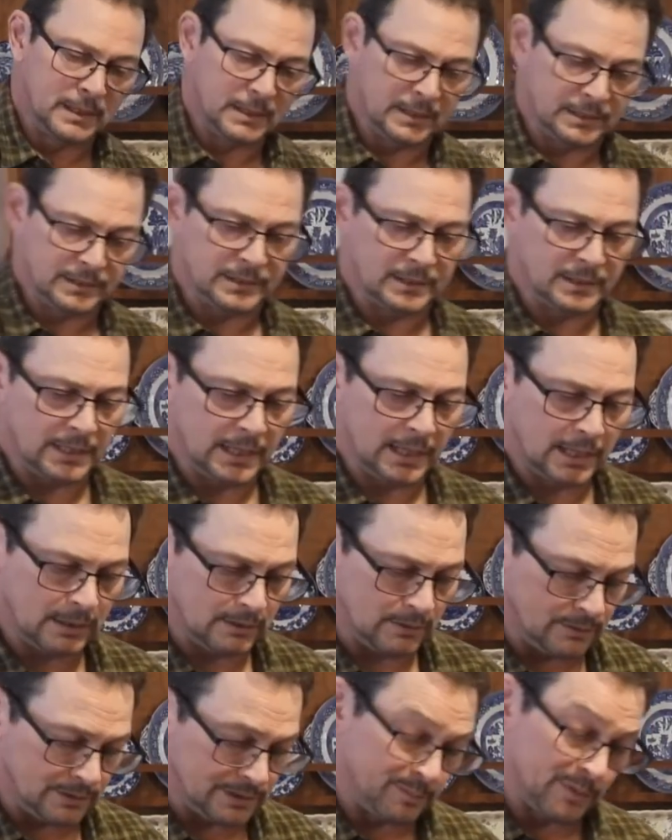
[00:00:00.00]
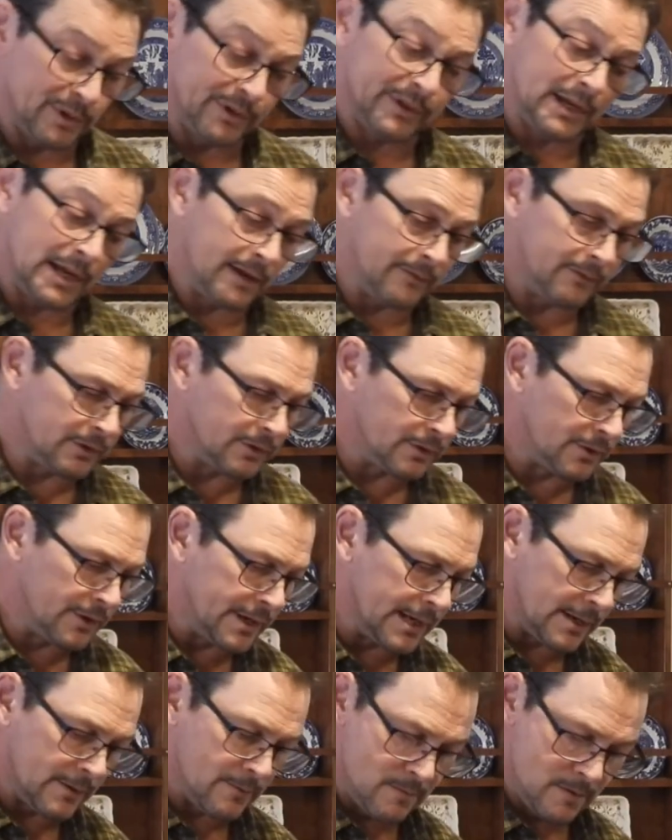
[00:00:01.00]
is to take it to a smith and have it turned
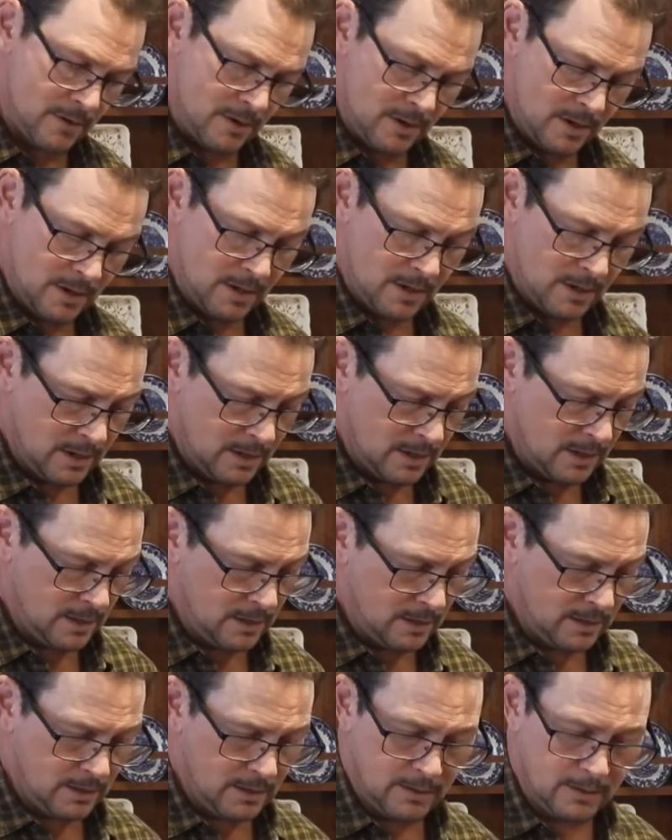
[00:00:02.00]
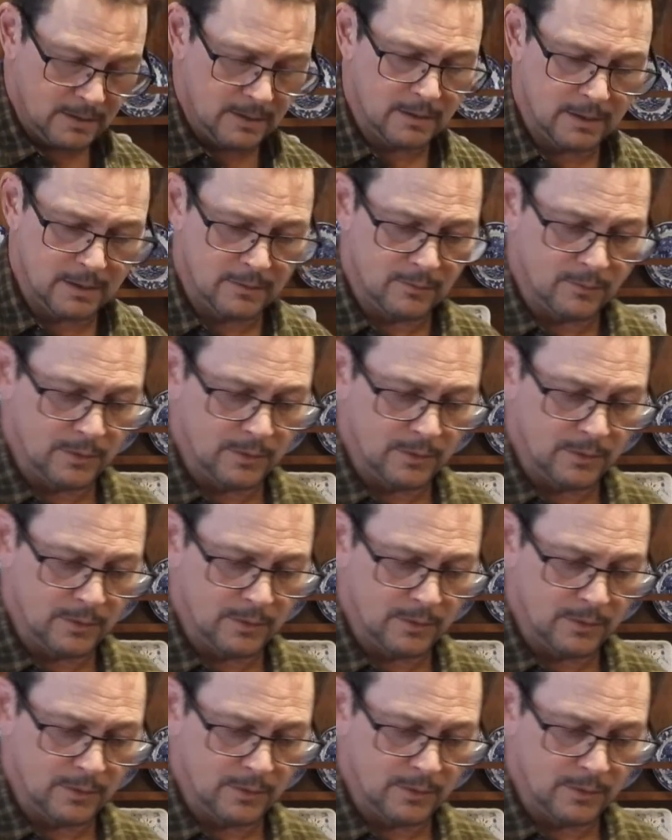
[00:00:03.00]
down and